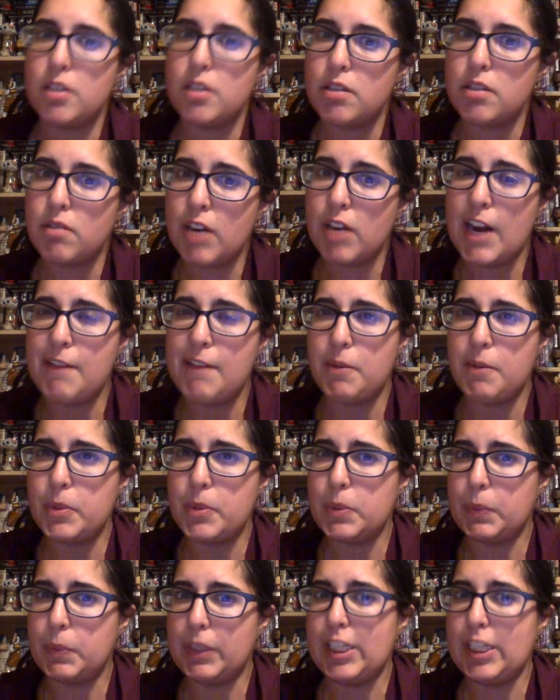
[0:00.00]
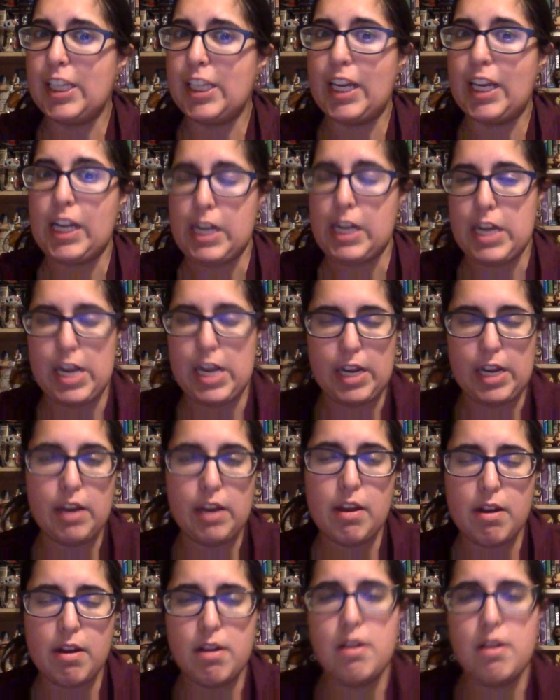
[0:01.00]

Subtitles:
story and if it was really like needed.